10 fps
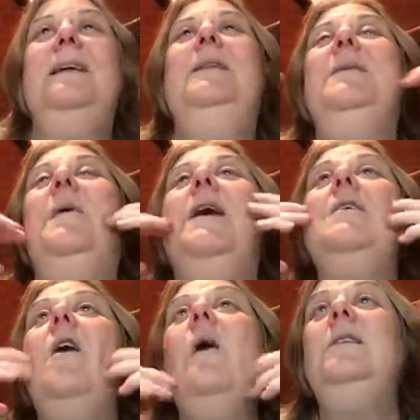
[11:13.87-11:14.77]
they
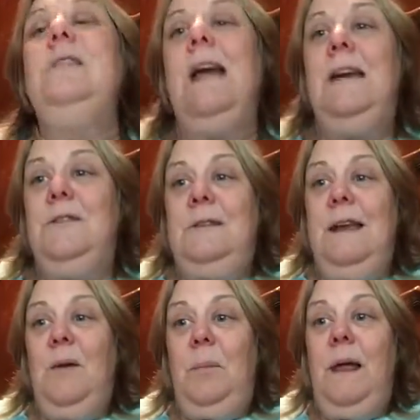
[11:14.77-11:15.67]
want no education
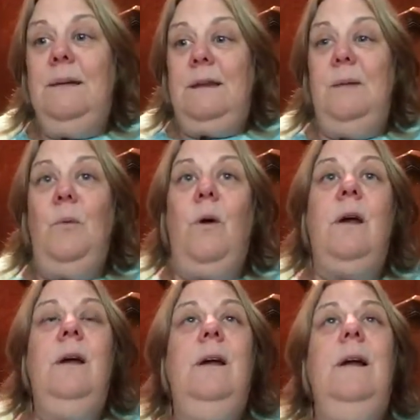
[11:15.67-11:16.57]
taking place
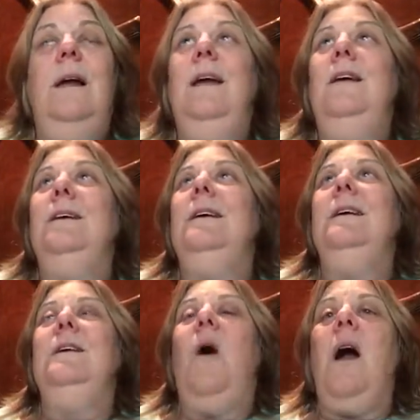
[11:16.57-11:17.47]
anymore.
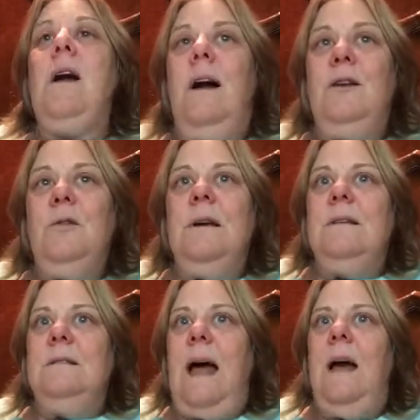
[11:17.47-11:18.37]
You know, our country
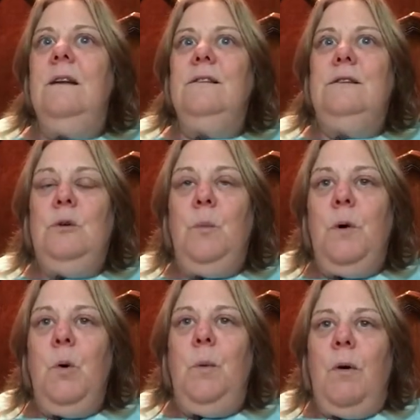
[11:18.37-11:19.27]
is not
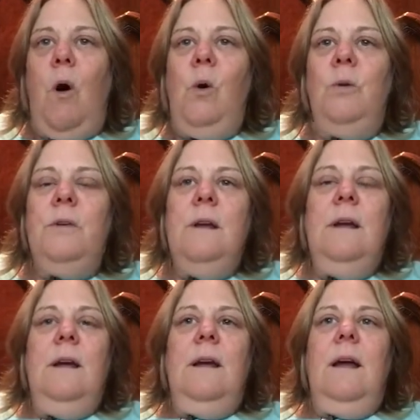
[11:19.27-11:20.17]
super duper old.
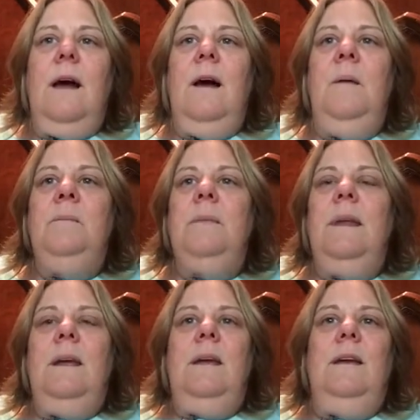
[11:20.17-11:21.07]
Um,
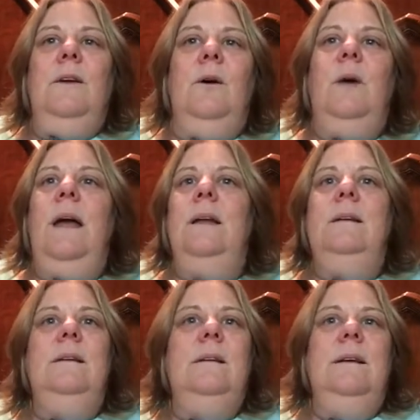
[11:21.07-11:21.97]
you know,
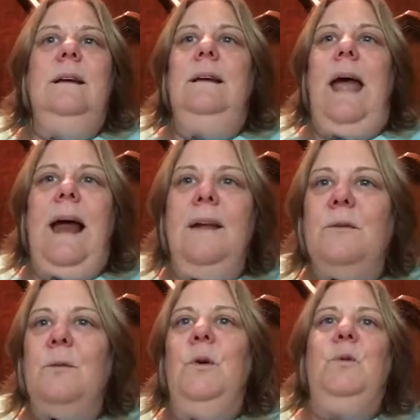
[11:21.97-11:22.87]
and it had
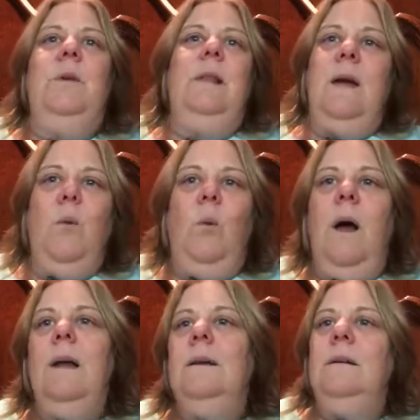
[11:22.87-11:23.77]
its roots with like
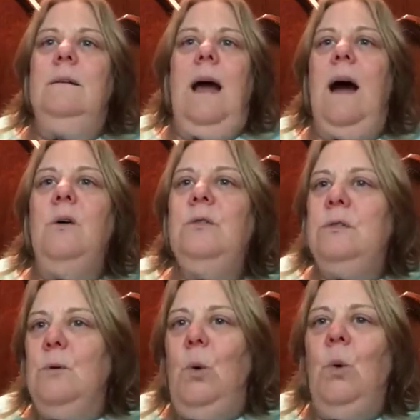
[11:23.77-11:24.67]
one house
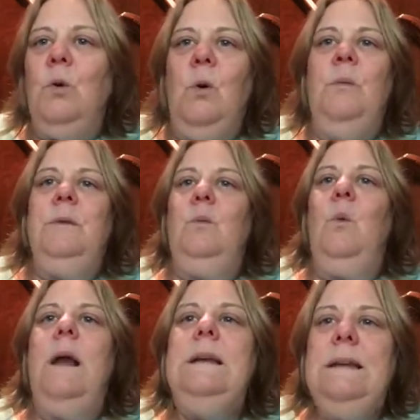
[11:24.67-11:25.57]
schoolrooms and
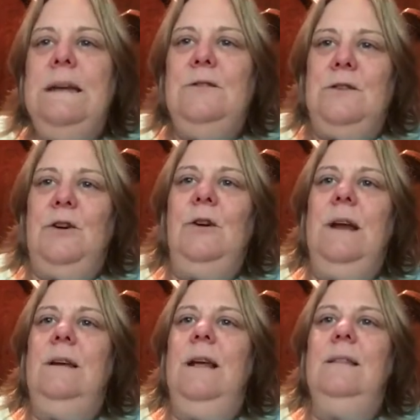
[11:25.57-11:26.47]
one teacher
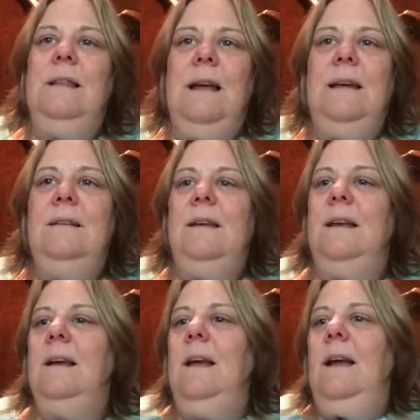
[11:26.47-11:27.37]
and, and things
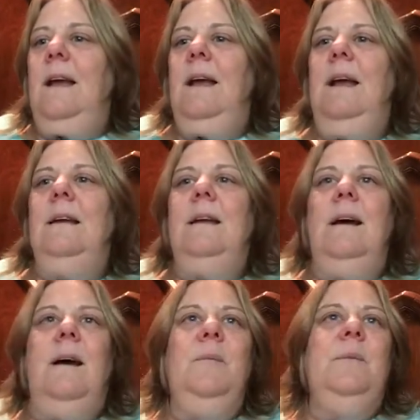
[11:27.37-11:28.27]
and and
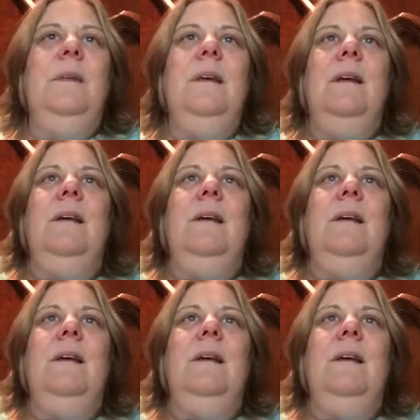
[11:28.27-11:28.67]
um,